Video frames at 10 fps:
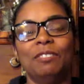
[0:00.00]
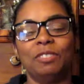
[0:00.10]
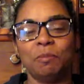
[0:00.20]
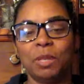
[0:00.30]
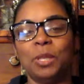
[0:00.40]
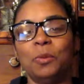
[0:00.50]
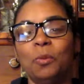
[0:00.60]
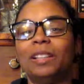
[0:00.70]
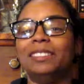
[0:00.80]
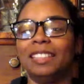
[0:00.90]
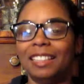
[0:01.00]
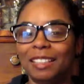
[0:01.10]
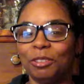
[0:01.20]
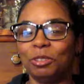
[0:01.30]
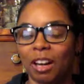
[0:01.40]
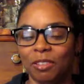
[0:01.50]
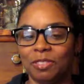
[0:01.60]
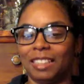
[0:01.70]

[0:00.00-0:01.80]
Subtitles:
for me, was a little rough.